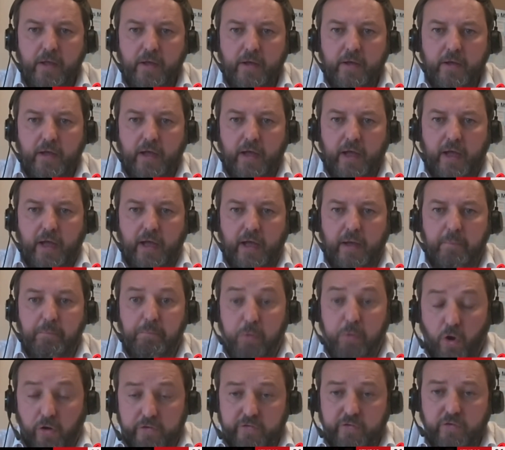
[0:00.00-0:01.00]

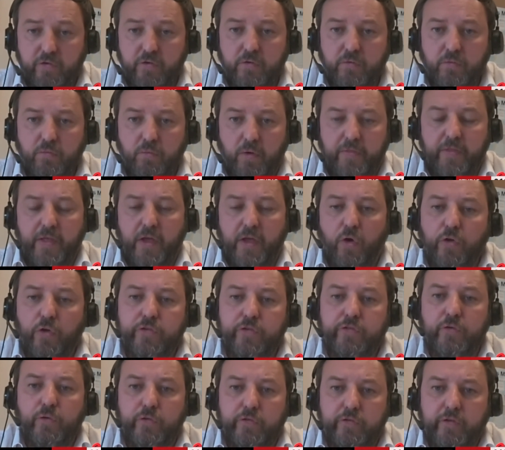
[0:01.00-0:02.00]
But when they
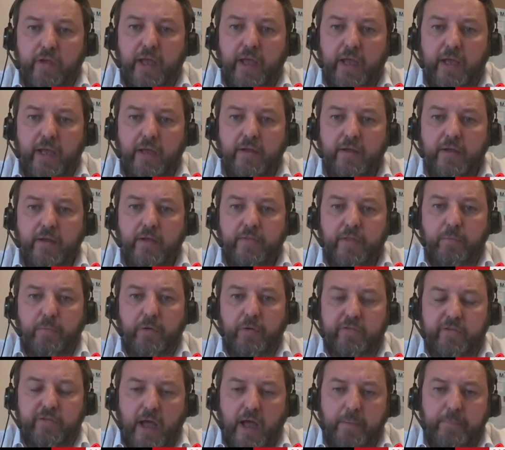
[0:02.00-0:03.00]
also say that
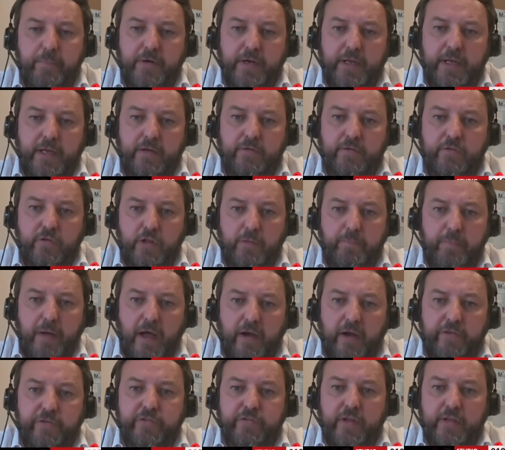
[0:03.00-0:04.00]
what's happening to the
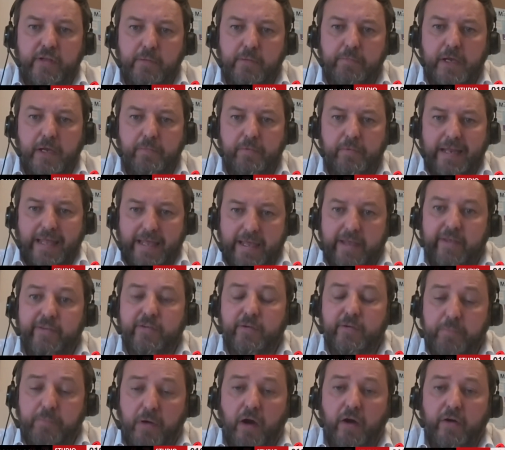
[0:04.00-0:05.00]
Palestinian people is
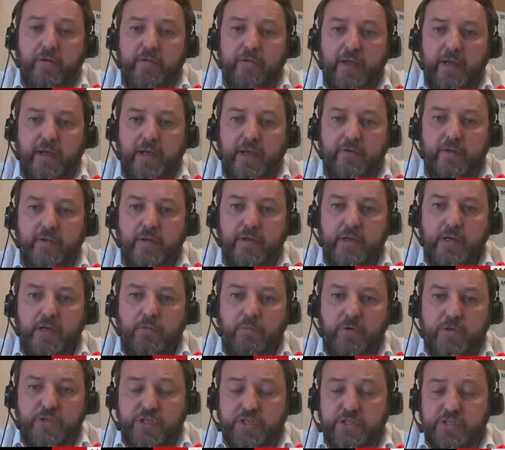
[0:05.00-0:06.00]
apartheid,
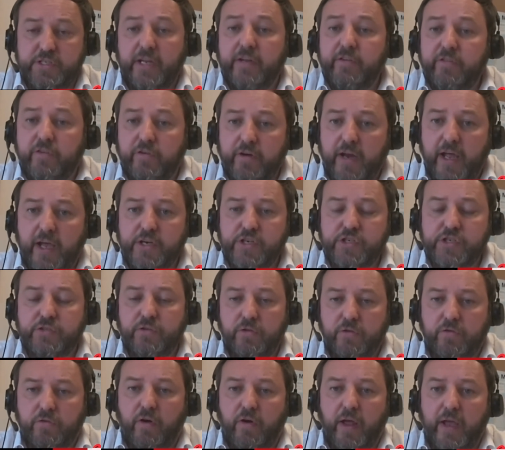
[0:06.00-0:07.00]
which is an
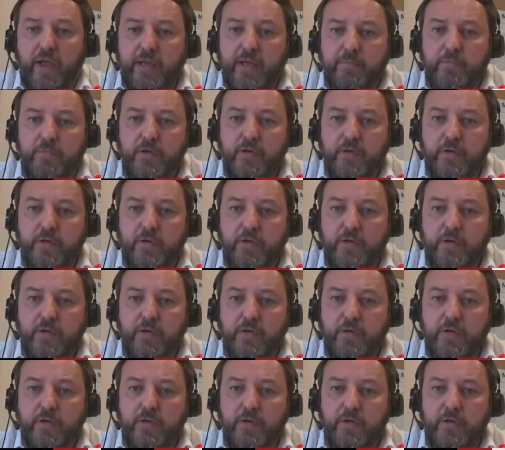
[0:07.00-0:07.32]
international crime,